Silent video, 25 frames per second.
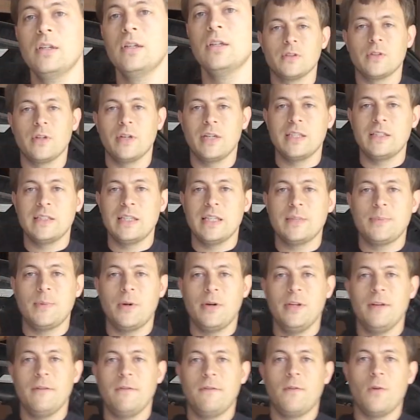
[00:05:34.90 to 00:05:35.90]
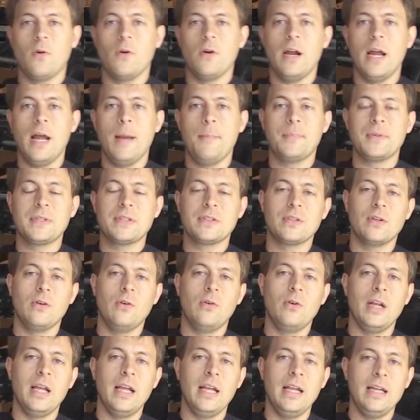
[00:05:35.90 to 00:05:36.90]
So I guess that's about it for
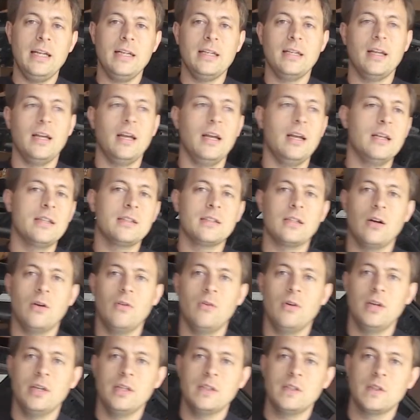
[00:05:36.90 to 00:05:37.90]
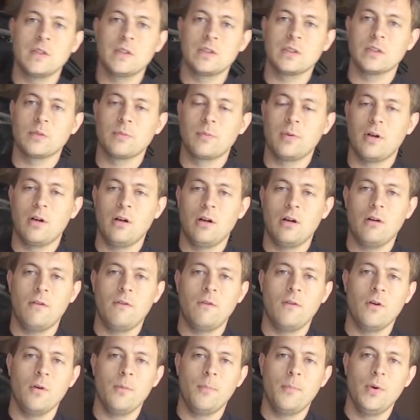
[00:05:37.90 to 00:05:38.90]
episode 8. As always, this is Paul
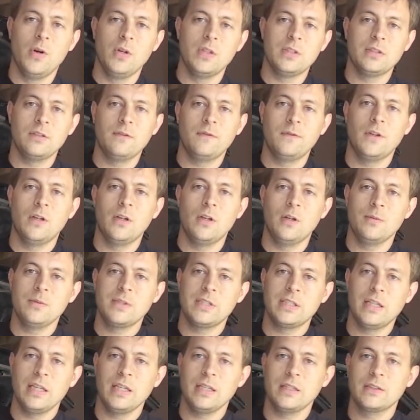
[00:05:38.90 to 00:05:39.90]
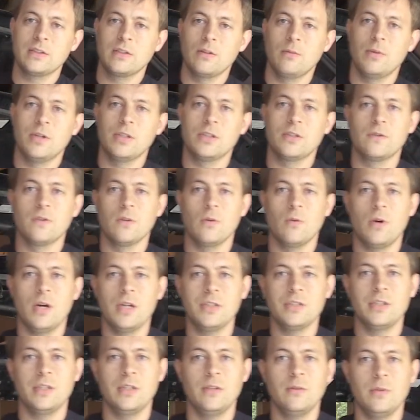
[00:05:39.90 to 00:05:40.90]
for Boosted Films. Thanks so much for
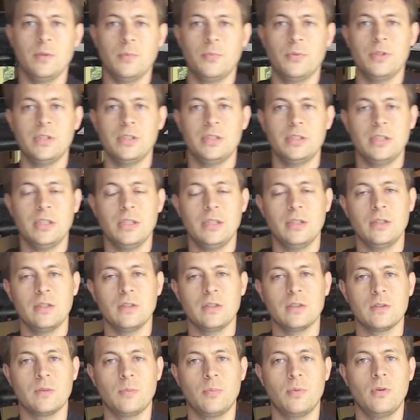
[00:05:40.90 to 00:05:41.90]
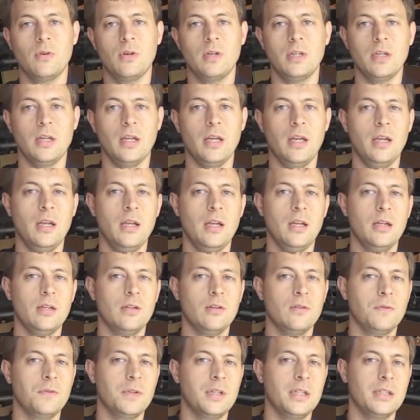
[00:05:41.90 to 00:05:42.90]
watching. We appreciate the support, and
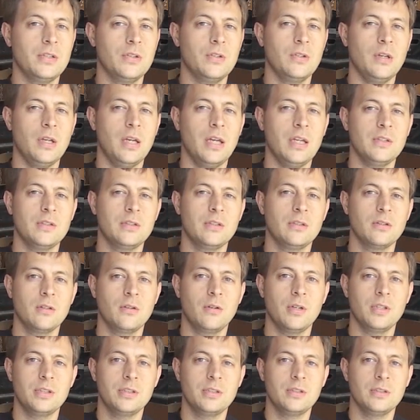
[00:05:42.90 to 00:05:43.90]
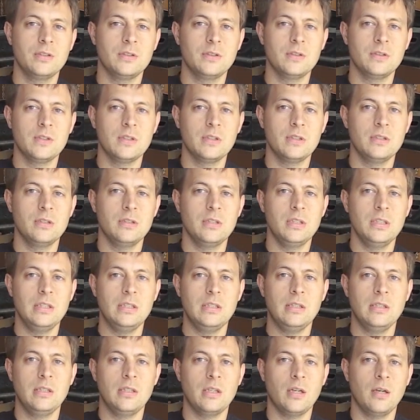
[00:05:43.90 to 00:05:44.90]
don't forget to ask your questions in
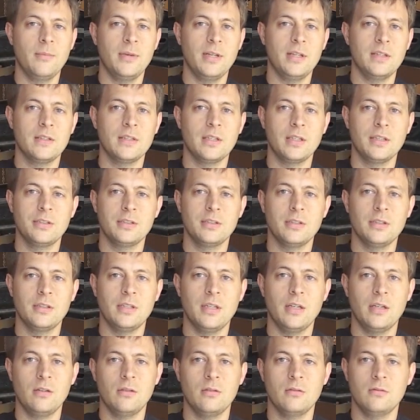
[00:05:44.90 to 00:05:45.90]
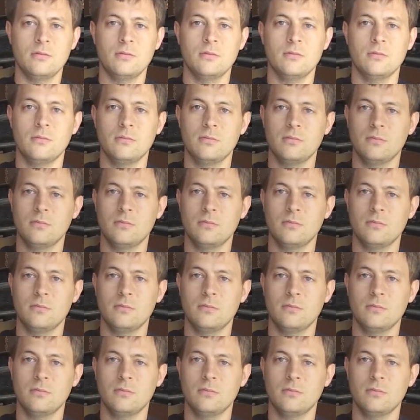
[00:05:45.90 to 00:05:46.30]
the comment section down